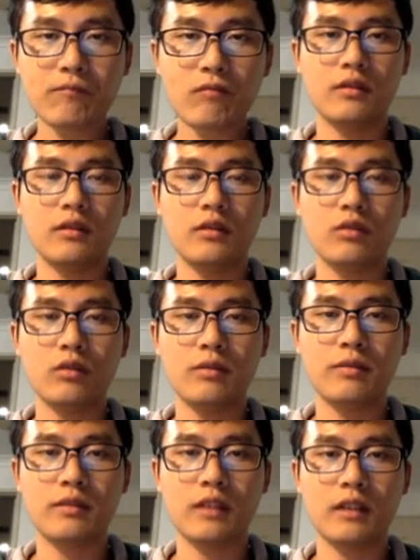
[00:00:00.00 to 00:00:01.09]
This
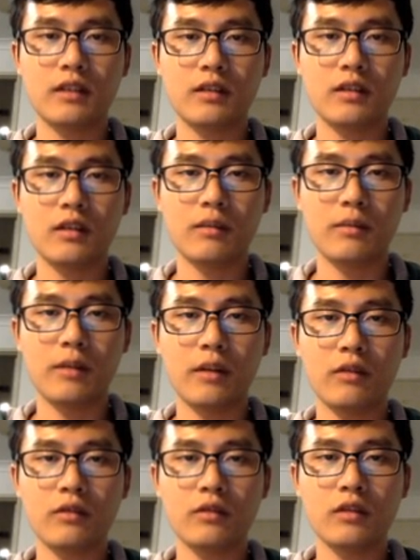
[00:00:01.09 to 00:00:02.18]
website
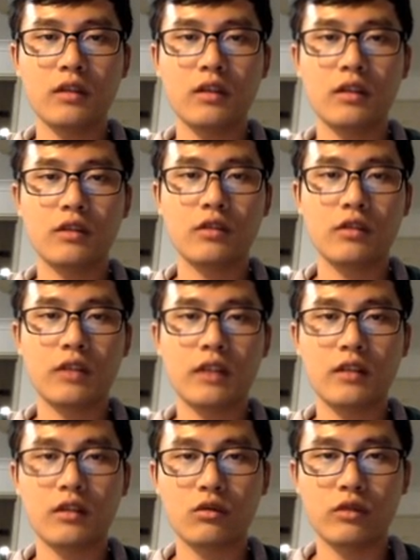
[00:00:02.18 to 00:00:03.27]
compares the
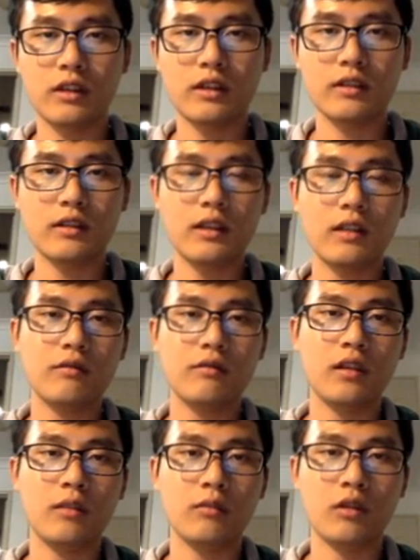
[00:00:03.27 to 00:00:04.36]
stochastic gradient descent
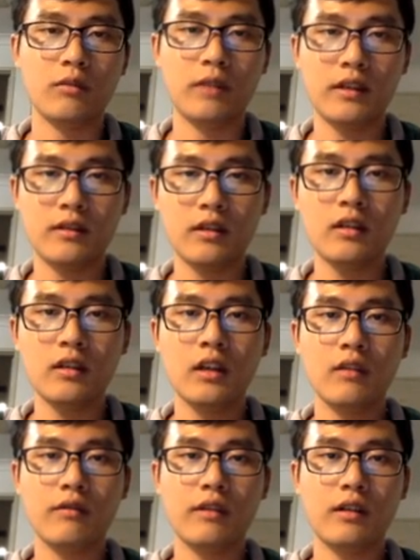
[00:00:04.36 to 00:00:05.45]
with momentum,
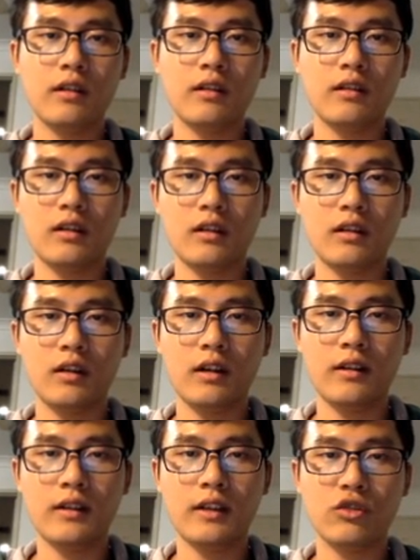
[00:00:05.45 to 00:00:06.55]
with
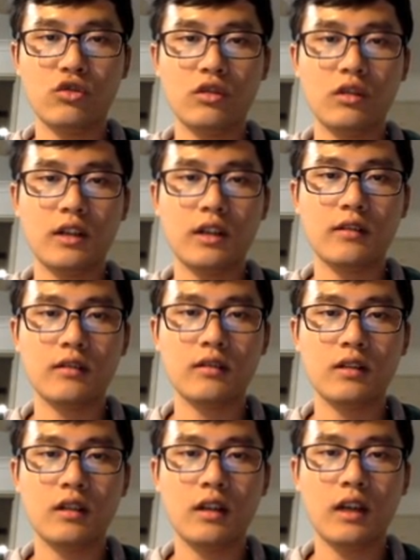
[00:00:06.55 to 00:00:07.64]
NAG and
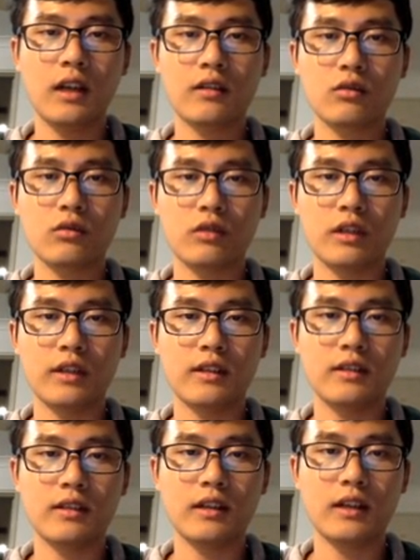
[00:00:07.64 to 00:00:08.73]
other
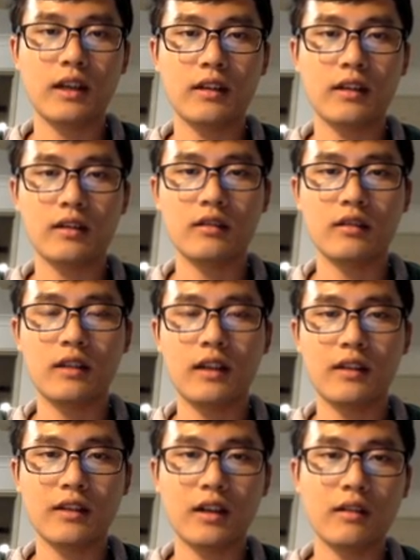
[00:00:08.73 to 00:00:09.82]
grades, other
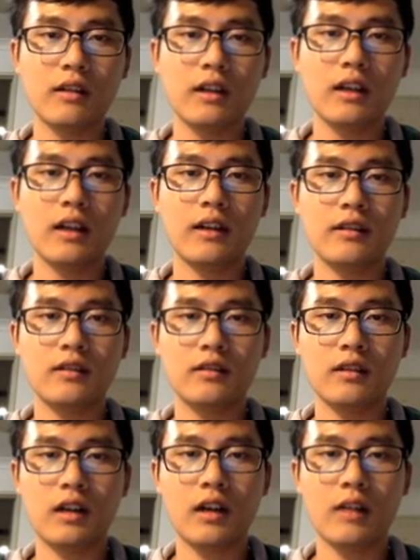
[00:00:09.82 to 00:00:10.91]
data, and
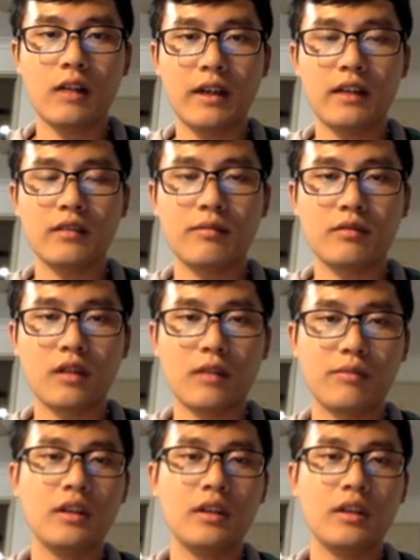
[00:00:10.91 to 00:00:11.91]
RMS prop.